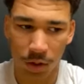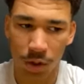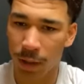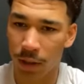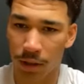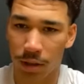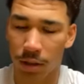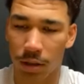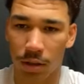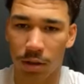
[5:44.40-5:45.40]

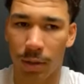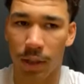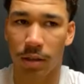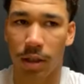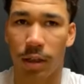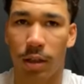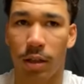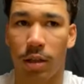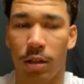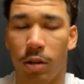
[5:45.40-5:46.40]
Tremendously, I
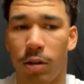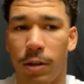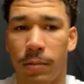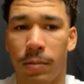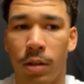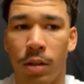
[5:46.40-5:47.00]
think, you know.